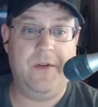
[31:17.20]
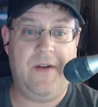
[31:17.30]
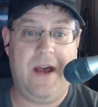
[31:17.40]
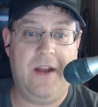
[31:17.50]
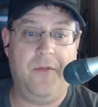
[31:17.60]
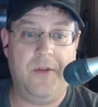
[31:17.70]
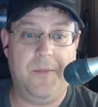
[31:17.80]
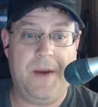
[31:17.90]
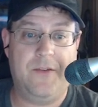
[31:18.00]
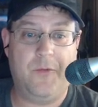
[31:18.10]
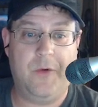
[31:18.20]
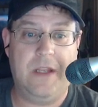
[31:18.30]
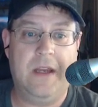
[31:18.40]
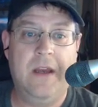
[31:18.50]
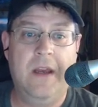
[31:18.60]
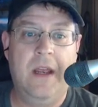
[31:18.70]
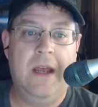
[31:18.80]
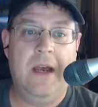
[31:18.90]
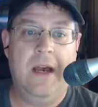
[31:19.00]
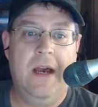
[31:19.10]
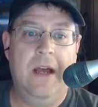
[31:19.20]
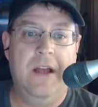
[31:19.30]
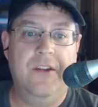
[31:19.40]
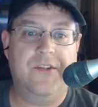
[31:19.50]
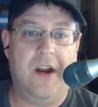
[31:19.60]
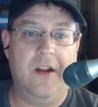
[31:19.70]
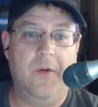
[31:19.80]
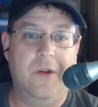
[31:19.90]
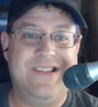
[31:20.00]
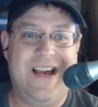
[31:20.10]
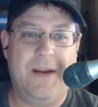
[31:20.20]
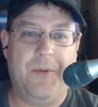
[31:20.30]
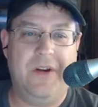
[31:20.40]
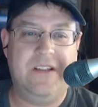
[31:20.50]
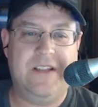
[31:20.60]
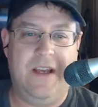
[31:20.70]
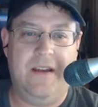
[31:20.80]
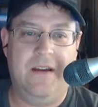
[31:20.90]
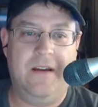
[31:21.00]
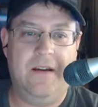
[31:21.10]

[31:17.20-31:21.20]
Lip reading: had over the past week. Starting with Zach Parise.